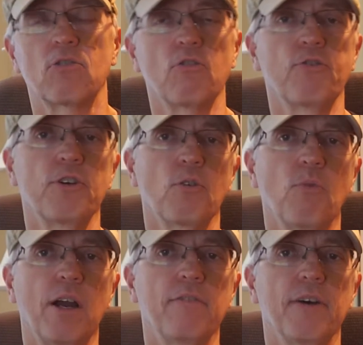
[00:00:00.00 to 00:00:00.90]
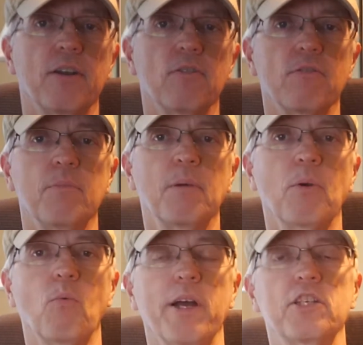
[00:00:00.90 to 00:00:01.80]
girlfriend or wife, I don't
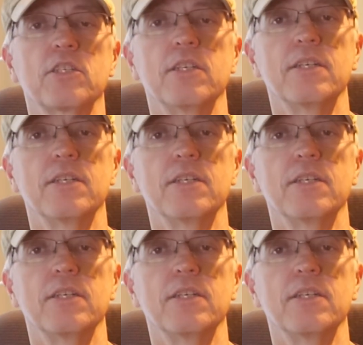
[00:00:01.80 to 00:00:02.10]
remember which,